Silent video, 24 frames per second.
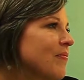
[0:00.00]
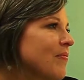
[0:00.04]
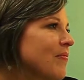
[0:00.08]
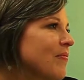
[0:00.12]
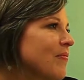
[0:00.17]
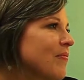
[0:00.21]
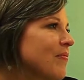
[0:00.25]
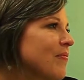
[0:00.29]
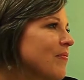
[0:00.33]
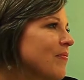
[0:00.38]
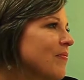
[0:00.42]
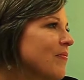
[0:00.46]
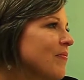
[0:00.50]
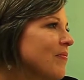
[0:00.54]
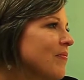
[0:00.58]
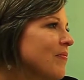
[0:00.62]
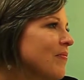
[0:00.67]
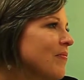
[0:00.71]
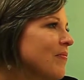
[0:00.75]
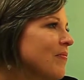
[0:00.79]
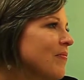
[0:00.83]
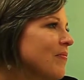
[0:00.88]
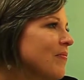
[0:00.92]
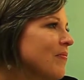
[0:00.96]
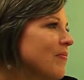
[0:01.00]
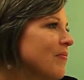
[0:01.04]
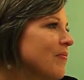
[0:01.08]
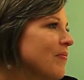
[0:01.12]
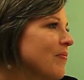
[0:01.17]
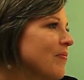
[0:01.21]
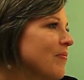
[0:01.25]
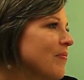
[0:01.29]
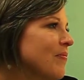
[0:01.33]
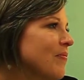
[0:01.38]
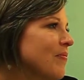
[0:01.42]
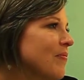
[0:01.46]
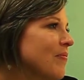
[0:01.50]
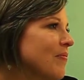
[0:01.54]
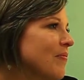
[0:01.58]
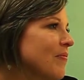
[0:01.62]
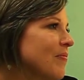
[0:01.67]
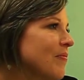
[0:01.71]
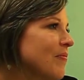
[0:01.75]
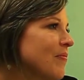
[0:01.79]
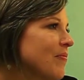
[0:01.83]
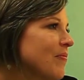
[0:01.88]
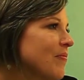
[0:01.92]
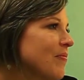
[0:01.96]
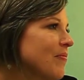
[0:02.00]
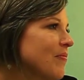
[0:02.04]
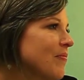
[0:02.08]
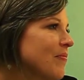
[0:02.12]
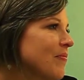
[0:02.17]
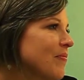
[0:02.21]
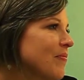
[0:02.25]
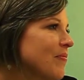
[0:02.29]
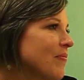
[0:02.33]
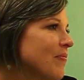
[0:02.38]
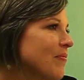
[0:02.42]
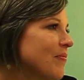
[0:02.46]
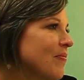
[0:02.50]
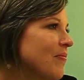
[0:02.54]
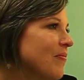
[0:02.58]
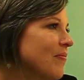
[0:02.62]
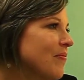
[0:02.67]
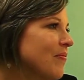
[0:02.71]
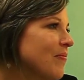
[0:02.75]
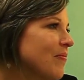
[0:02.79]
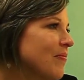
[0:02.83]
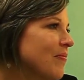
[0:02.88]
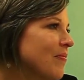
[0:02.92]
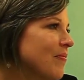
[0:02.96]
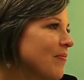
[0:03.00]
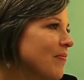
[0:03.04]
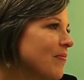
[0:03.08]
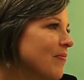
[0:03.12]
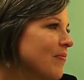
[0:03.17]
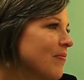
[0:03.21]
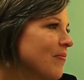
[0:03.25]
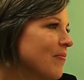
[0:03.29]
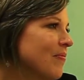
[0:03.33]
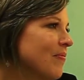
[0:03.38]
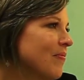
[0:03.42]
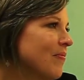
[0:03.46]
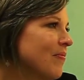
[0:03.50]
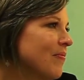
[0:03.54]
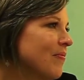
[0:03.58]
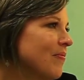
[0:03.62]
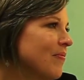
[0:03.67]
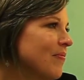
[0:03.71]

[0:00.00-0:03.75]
No words are spoken by the person on screen.